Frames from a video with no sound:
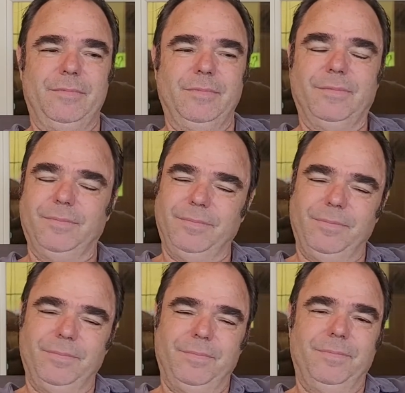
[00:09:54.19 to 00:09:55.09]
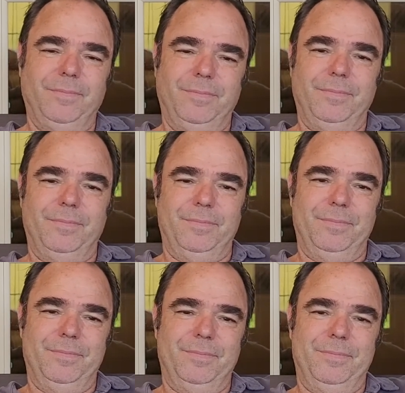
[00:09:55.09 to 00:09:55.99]

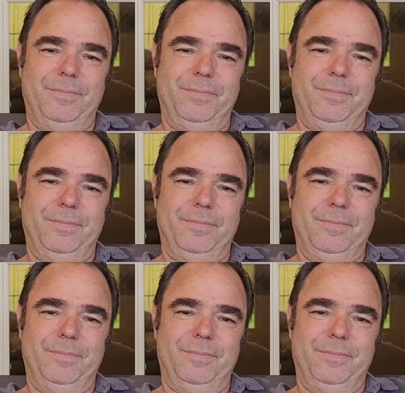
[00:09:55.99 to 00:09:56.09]
Nothing is said.